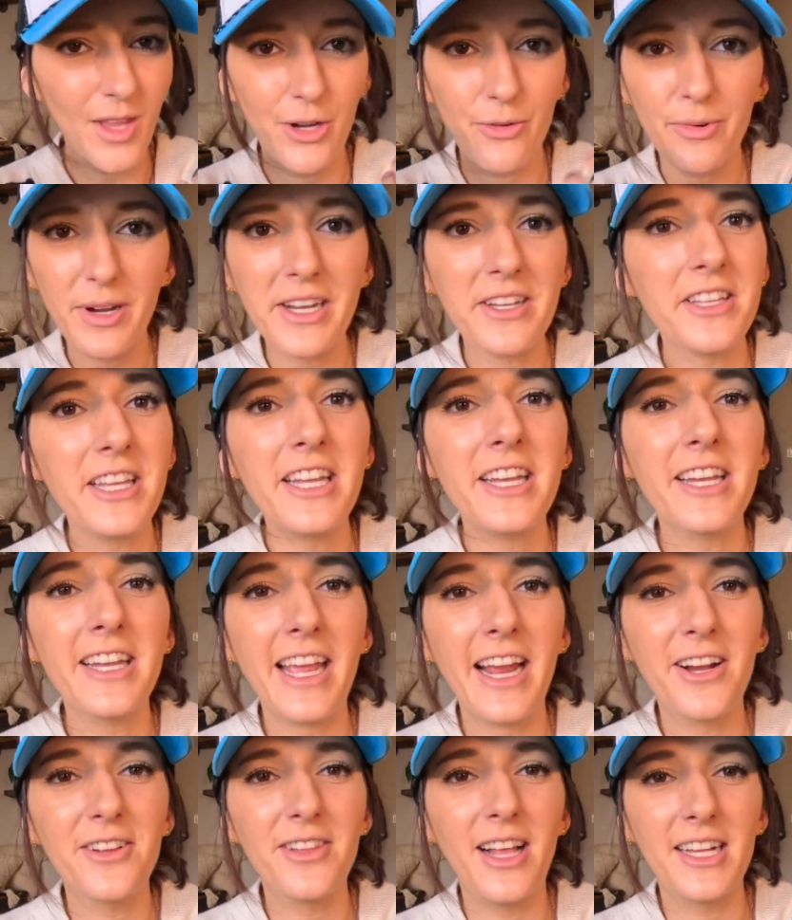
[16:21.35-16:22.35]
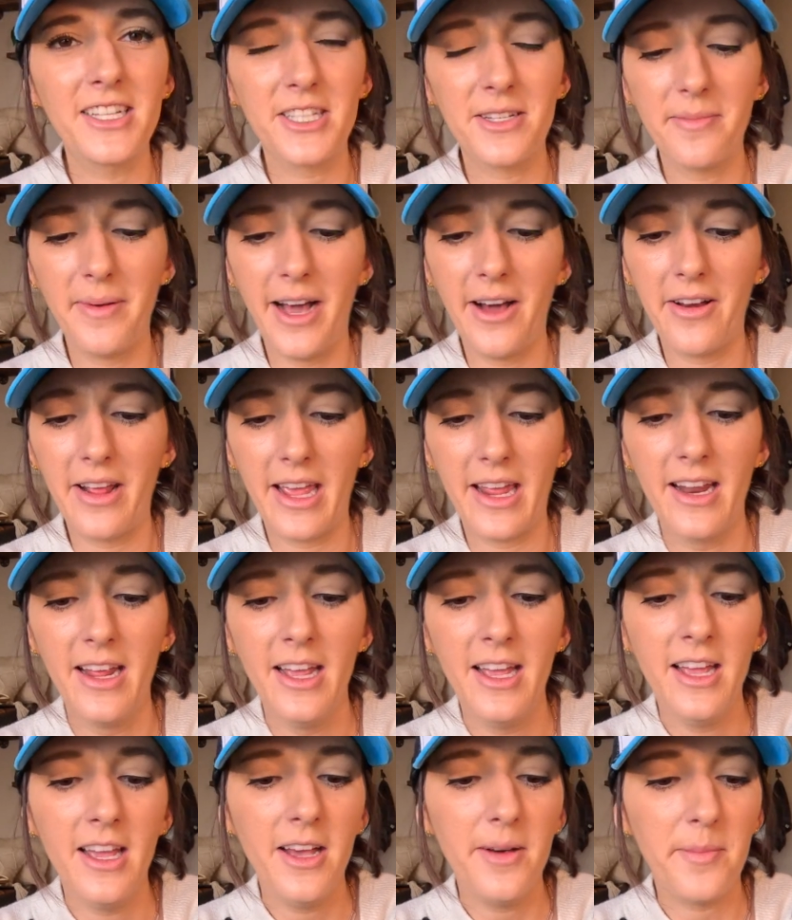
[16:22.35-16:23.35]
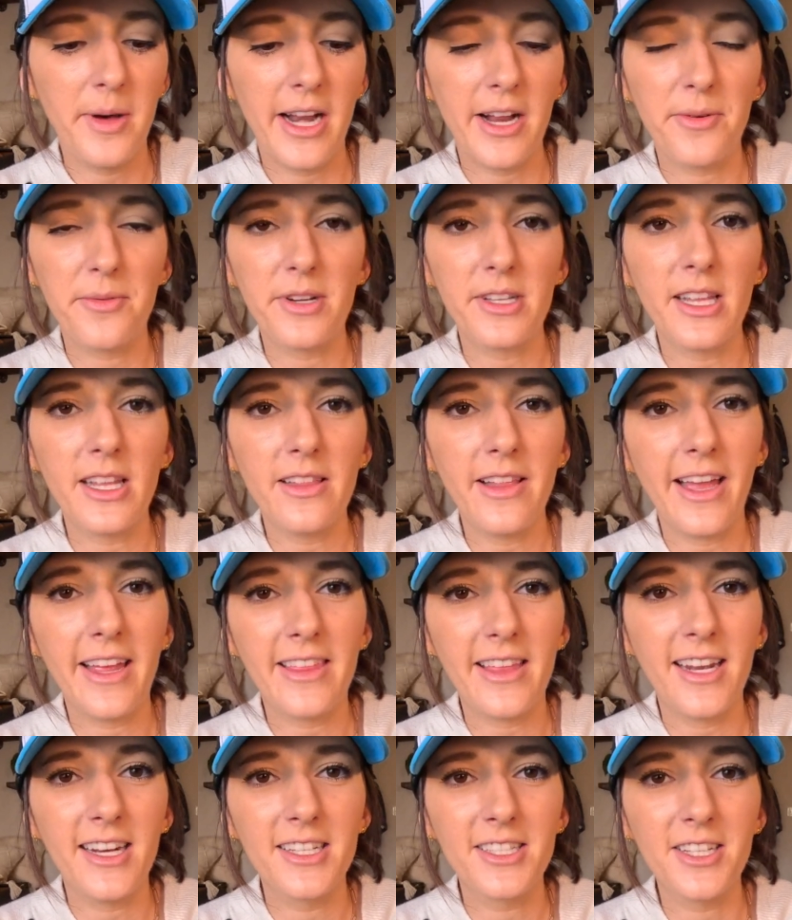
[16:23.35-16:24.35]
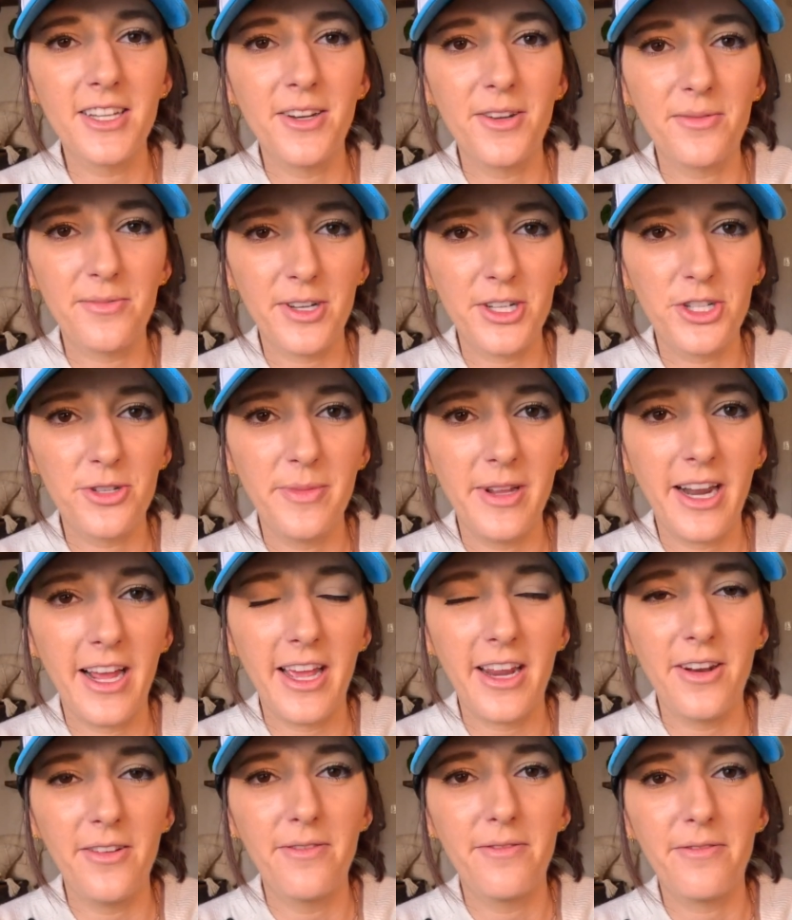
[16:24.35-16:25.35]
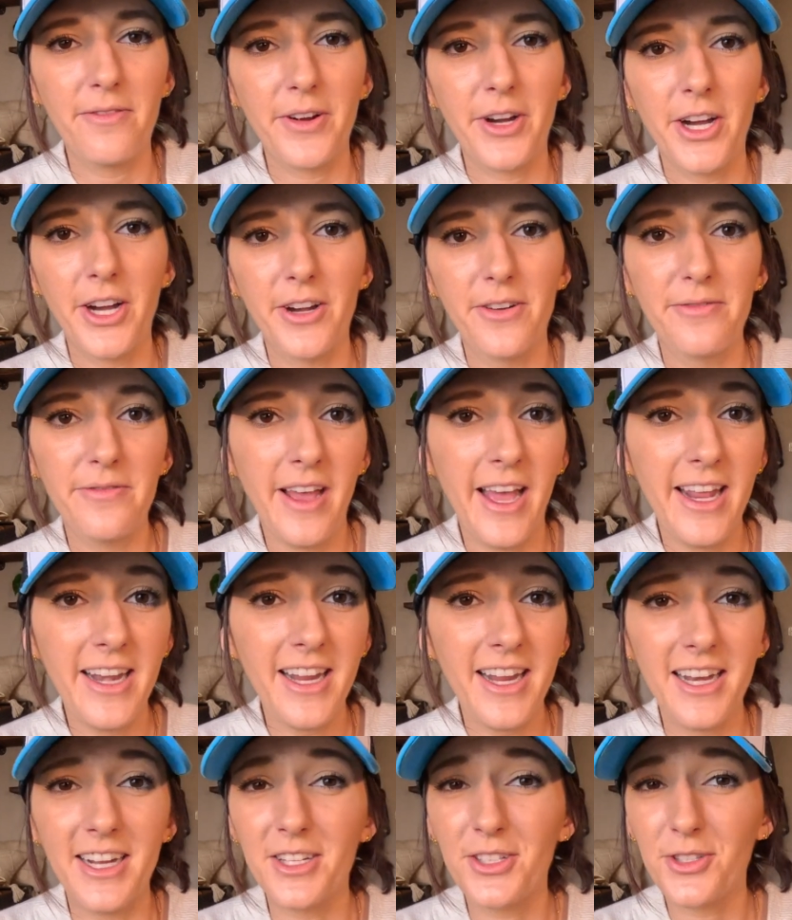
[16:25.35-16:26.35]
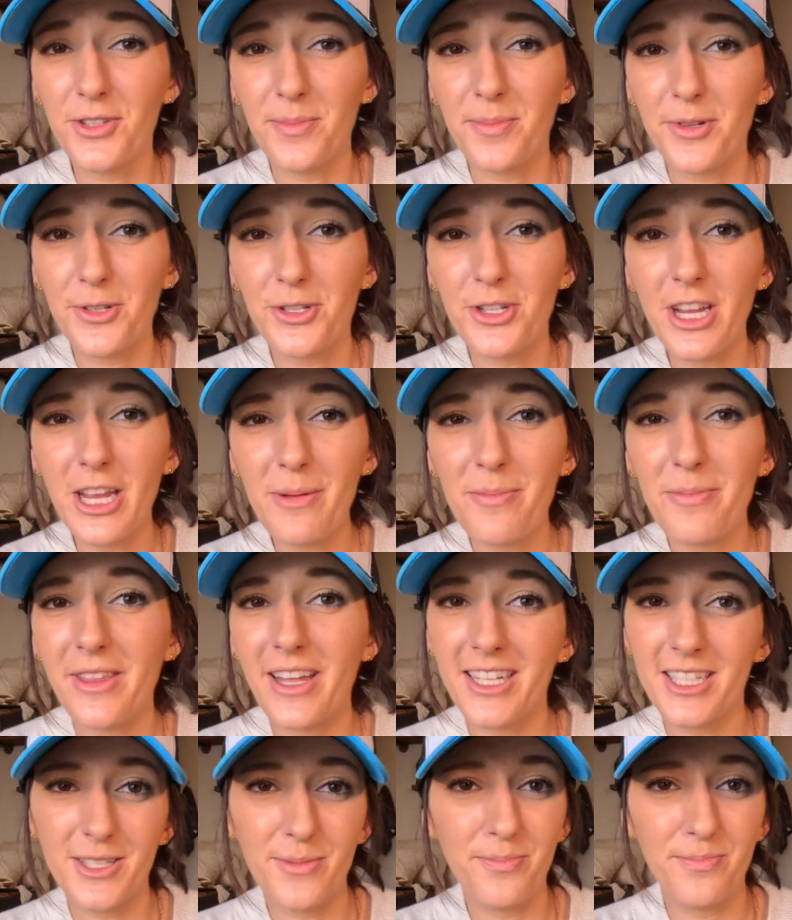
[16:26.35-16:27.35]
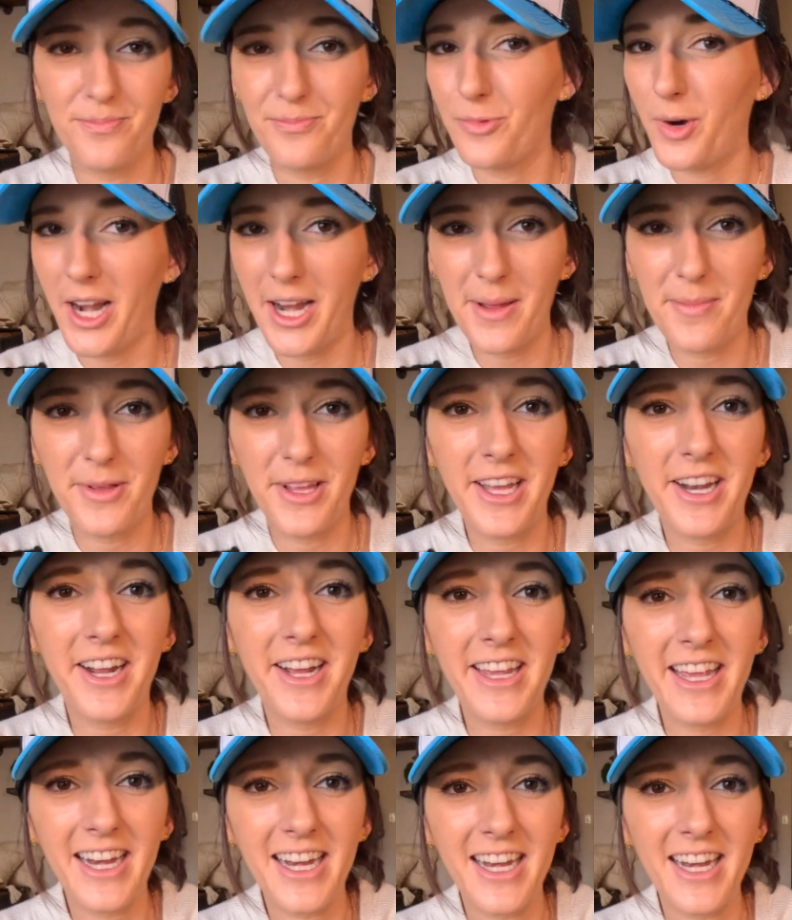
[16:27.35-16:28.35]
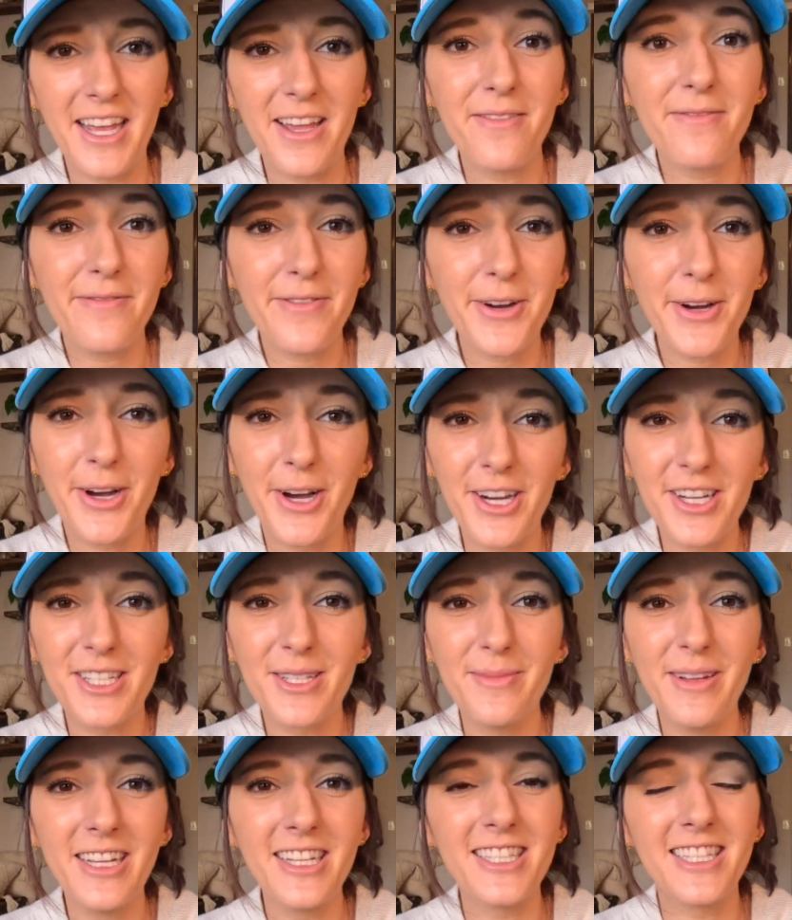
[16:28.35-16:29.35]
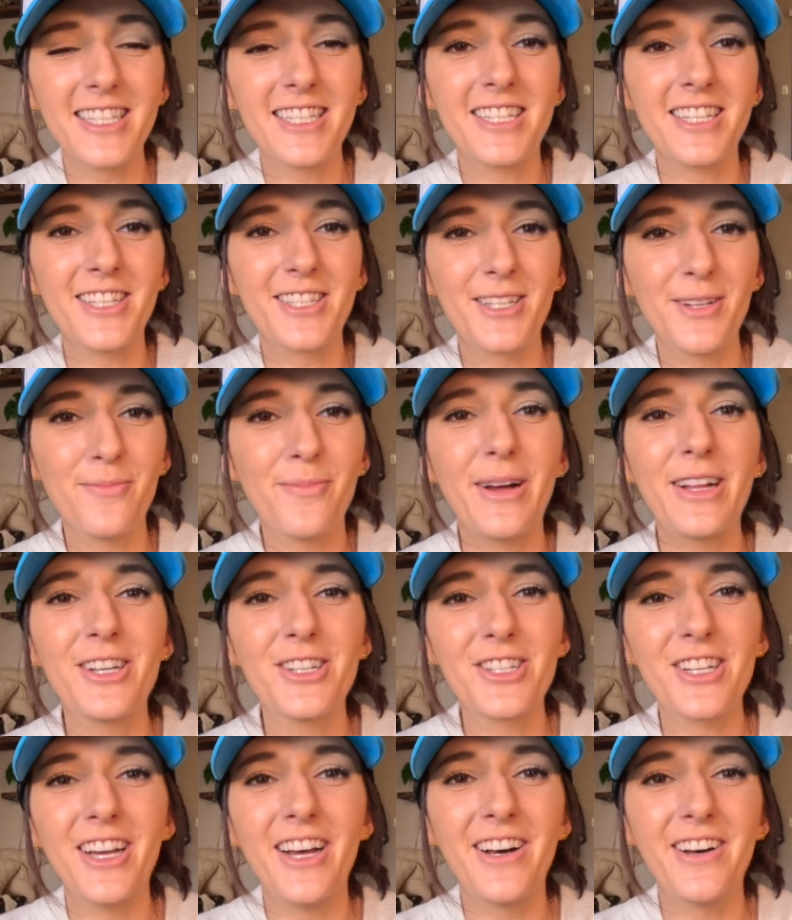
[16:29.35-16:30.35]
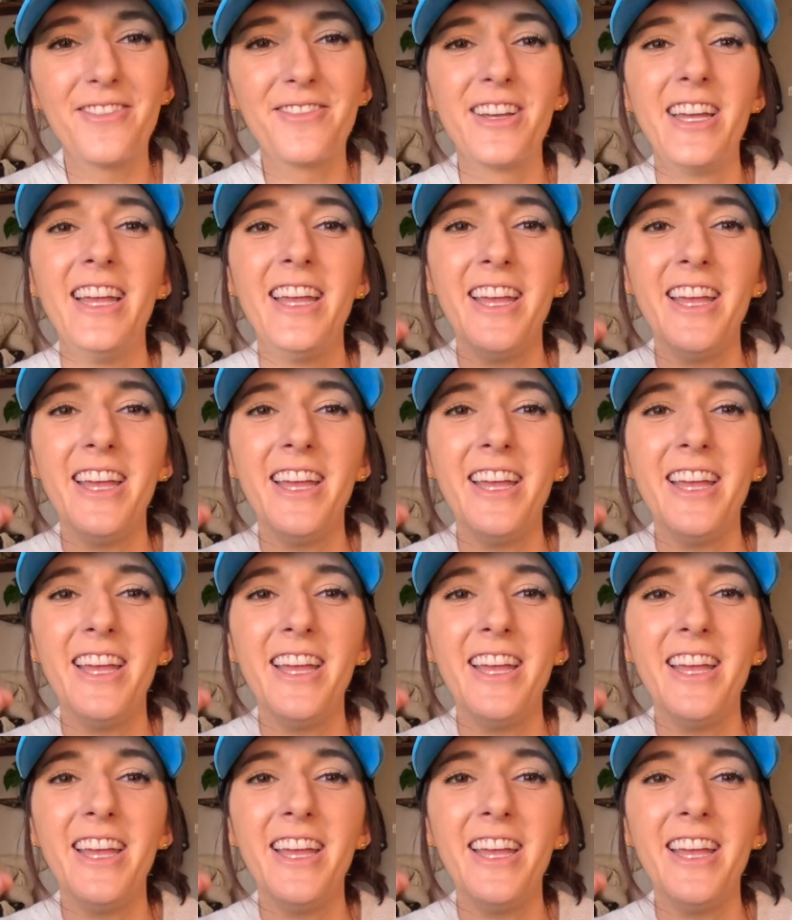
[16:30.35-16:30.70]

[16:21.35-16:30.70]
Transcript: Wrigley could care less about it, but I really like that as an enrichment item for Fen, and it's super cheap. That's what I plan on getting him for Christmas, is just a bunch of